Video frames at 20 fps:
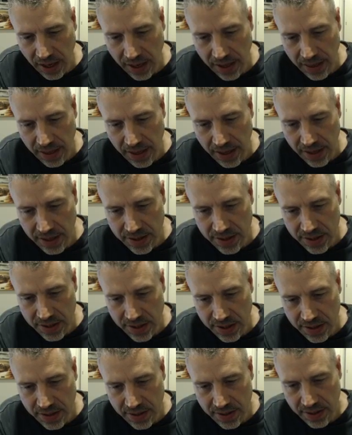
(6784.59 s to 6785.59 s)
I think it's
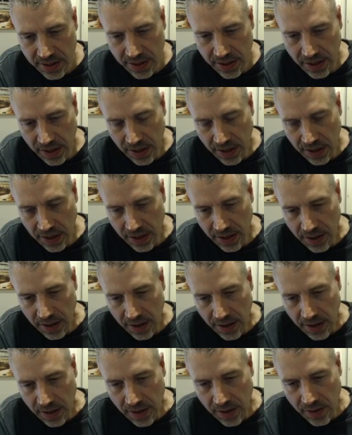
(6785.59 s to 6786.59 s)
just
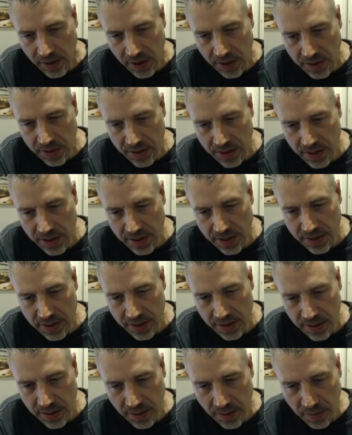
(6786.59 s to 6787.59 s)
there's
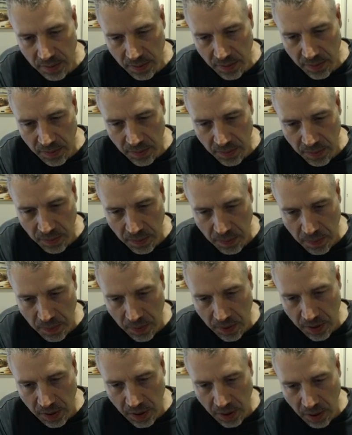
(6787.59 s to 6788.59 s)
this,
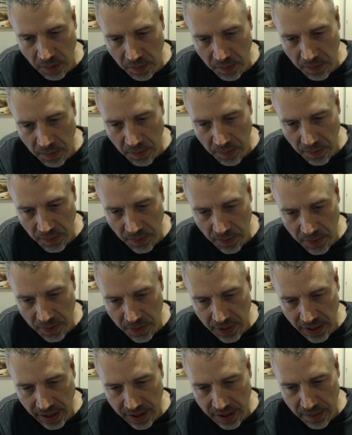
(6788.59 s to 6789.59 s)
you know,
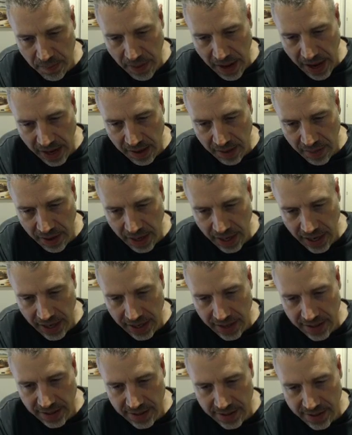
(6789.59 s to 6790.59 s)
thing in the back of my
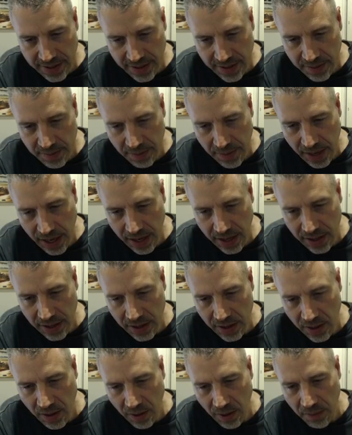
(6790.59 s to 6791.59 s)
head that says, man,
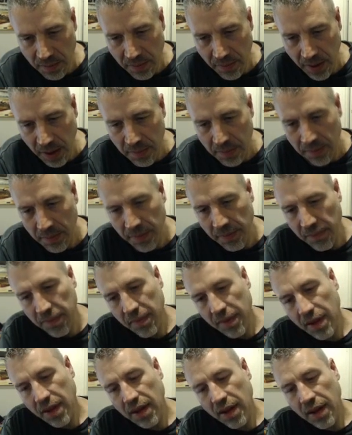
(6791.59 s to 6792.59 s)
you know,
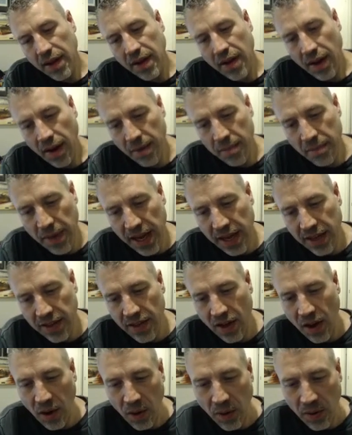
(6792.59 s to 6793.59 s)
I'm making
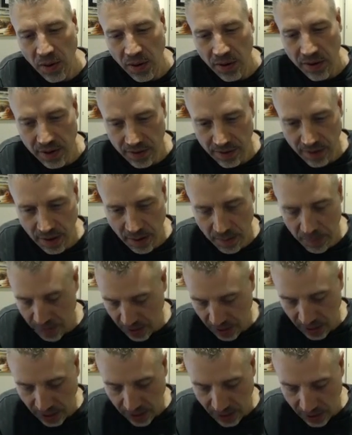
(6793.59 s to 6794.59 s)
the owner of this
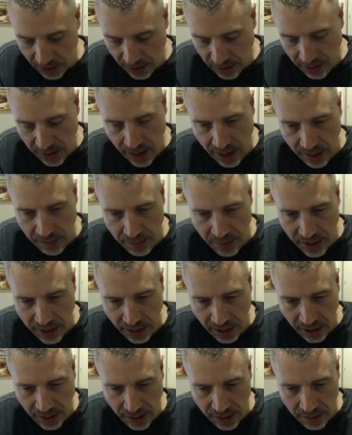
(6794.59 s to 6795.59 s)
company a lot of
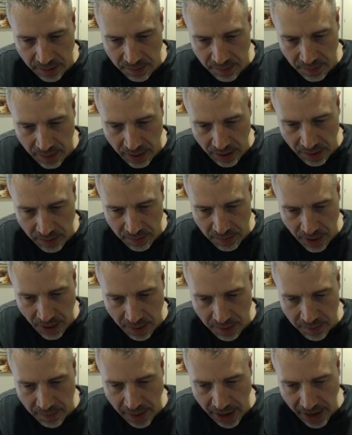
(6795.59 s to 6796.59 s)
money, and I'm
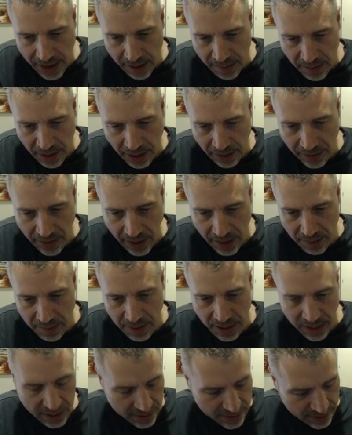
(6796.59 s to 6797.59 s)
not mad about that
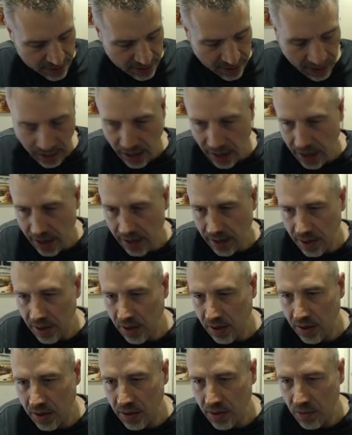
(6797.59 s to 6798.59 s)
because the guy, you
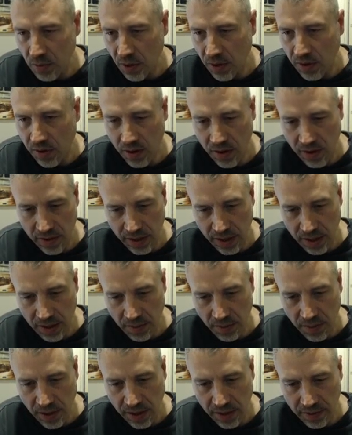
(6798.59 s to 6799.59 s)
know, he's worked hard to get
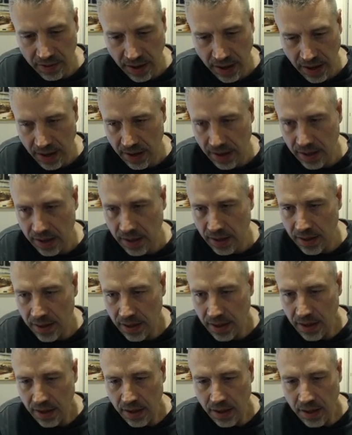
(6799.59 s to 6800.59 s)
where he's at,
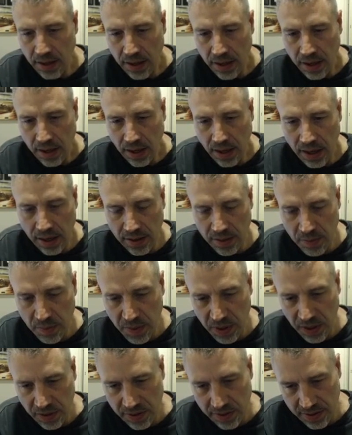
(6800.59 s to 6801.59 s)
and he's
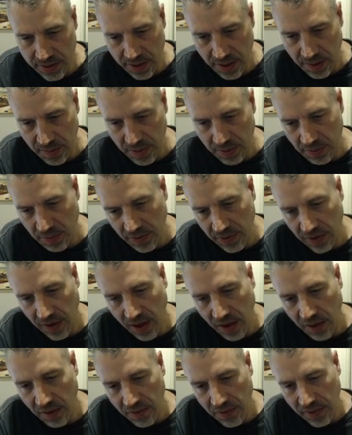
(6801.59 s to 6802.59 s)
building something
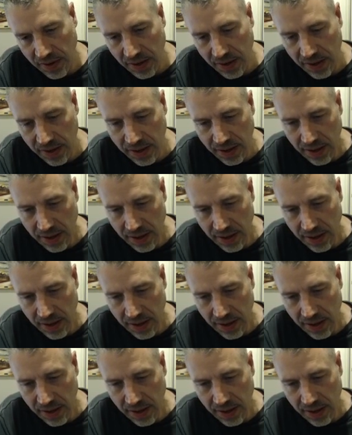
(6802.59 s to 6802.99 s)
himself, and